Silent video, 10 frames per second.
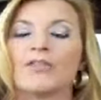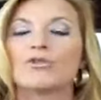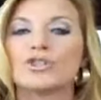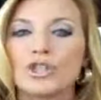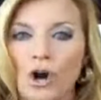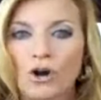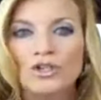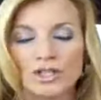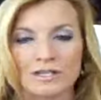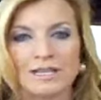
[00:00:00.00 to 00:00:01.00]
those
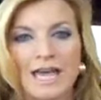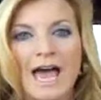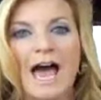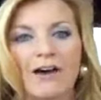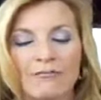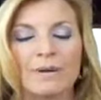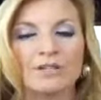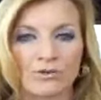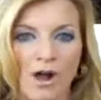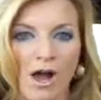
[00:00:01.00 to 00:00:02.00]
charges have been
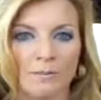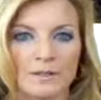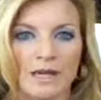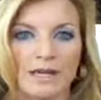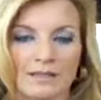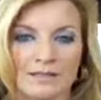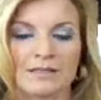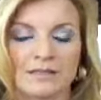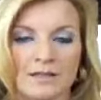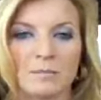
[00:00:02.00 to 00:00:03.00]
dropped against the
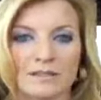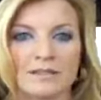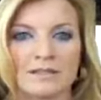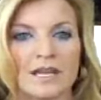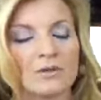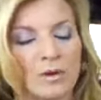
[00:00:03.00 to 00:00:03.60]
suspect in this case.